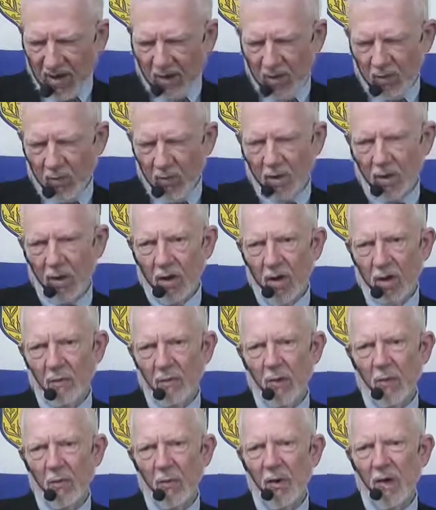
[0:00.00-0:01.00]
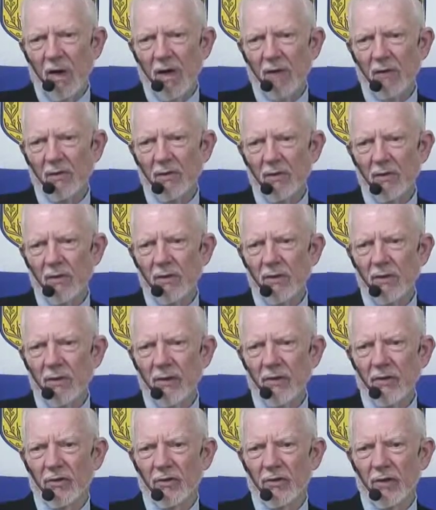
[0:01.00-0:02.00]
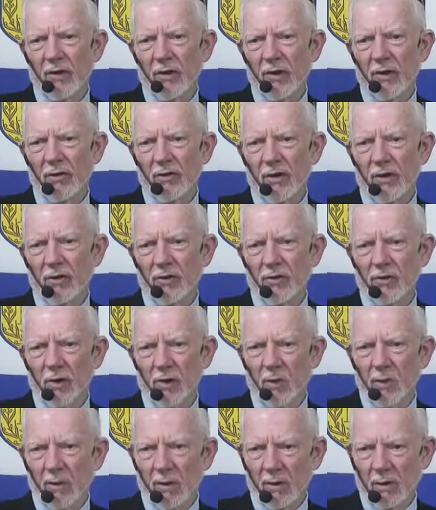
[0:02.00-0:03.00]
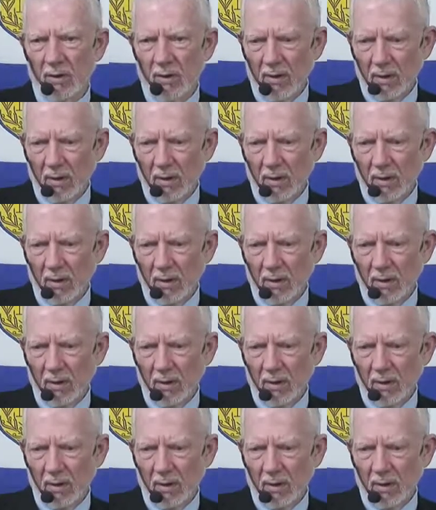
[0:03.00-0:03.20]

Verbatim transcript: we're going to be reading through this during the sermon,